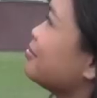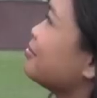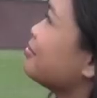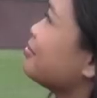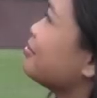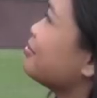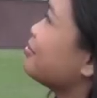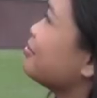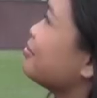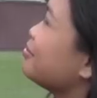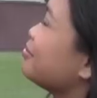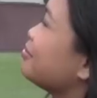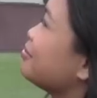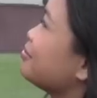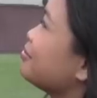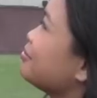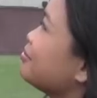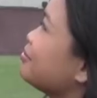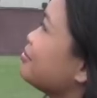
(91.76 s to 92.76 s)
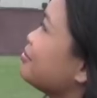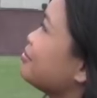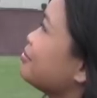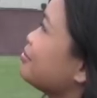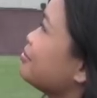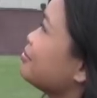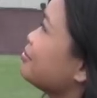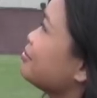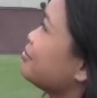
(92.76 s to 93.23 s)

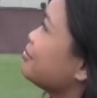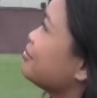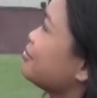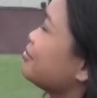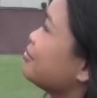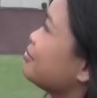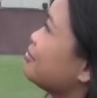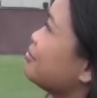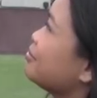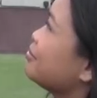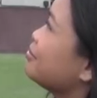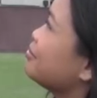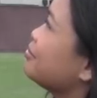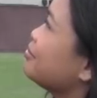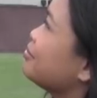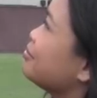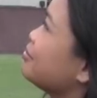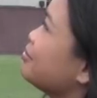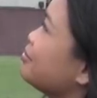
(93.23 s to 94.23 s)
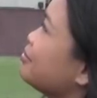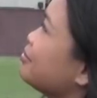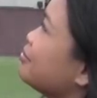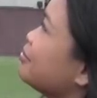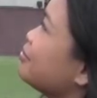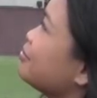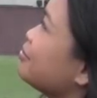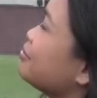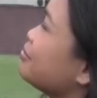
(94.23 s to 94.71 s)

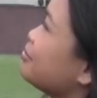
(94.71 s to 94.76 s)
This person isn't speaking.